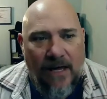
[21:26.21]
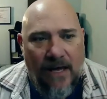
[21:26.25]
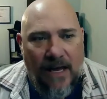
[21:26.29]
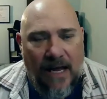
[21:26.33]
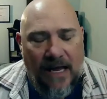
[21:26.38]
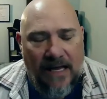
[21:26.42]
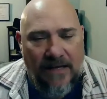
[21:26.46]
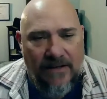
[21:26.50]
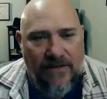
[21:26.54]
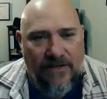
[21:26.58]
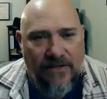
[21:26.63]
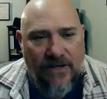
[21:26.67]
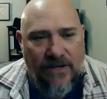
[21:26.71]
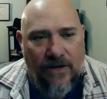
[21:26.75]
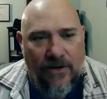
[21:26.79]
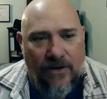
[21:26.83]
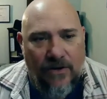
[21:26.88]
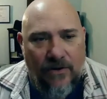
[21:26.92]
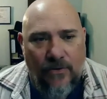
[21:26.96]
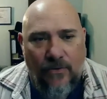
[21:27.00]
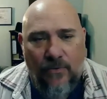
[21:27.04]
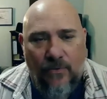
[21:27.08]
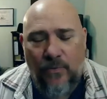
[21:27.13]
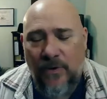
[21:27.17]
And
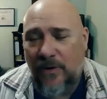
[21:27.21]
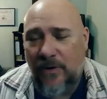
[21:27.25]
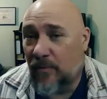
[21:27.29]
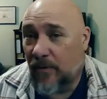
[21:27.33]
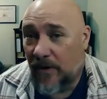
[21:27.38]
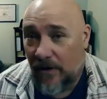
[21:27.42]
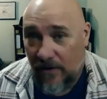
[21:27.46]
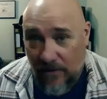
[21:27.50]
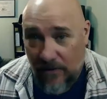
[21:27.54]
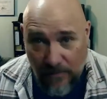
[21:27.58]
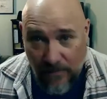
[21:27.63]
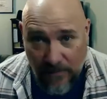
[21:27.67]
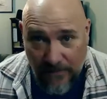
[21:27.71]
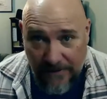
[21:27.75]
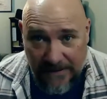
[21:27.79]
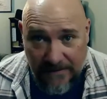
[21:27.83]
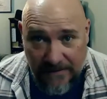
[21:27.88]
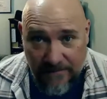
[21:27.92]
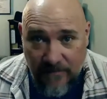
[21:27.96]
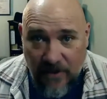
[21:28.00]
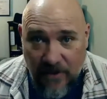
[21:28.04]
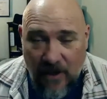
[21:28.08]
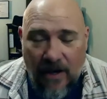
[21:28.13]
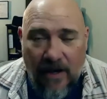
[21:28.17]
so we work through it
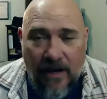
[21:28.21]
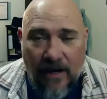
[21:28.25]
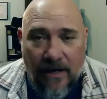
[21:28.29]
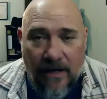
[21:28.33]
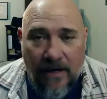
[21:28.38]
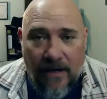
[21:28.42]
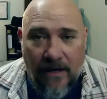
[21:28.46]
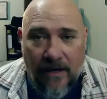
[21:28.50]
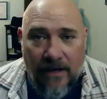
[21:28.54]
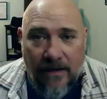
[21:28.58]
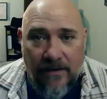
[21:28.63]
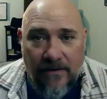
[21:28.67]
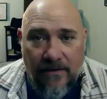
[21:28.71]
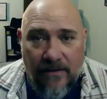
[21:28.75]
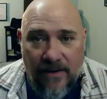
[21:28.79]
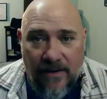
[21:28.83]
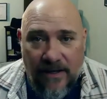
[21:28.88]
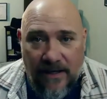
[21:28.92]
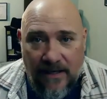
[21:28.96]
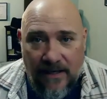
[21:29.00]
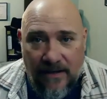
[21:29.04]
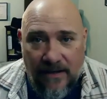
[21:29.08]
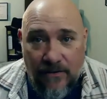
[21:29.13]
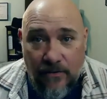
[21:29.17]
on
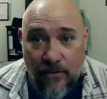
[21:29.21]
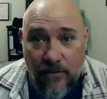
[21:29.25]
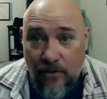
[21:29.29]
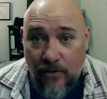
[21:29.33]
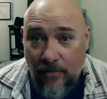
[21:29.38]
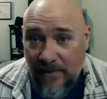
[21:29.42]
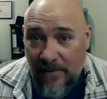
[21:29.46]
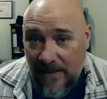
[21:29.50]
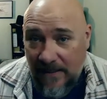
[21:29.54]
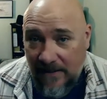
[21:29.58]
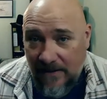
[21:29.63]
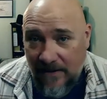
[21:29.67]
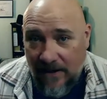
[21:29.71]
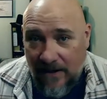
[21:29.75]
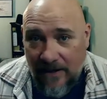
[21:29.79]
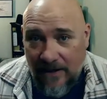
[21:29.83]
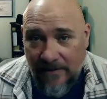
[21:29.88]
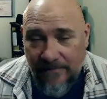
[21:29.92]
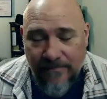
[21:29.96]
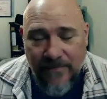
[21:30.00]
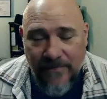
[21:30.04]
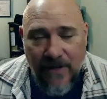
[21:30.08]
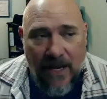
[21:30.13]
the Google Meet call,